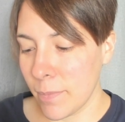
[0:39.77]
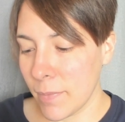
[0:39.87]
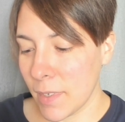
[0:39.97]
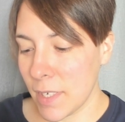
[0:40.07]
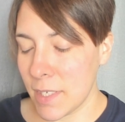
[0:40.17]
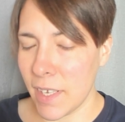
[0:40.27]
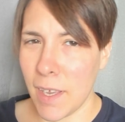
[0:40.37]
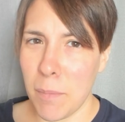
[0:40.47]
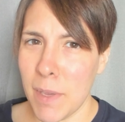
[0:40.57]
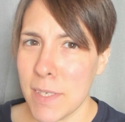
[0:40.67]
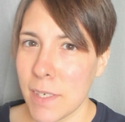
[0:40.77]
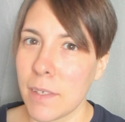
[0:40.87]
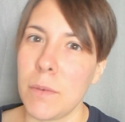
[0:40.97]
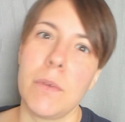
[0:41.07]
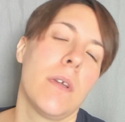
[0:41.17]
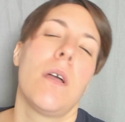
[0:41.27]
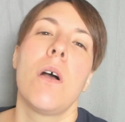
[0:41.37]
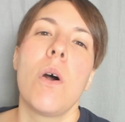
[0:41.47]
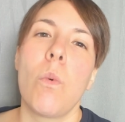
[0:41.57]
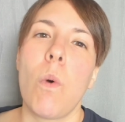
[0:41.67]
because like I basically
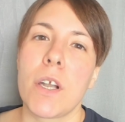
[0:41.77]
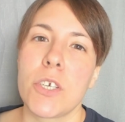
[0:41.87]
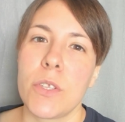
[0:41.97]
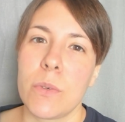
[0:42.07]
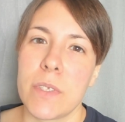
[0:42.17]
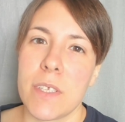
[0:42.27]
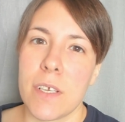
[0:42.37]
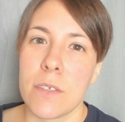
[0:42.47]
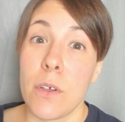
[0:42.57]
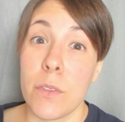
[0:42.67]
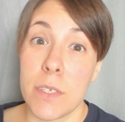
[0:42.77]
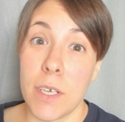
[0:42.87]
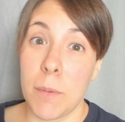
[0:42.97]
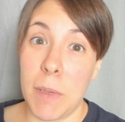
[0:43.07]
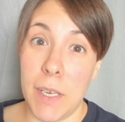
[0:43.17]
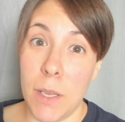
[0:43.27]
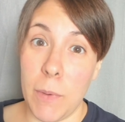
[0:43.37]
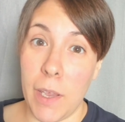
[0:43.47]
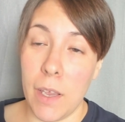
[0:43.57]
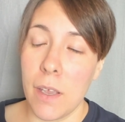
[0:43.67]
watch those things all the time
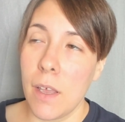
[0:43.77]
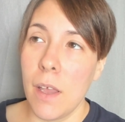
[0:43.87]
anyway,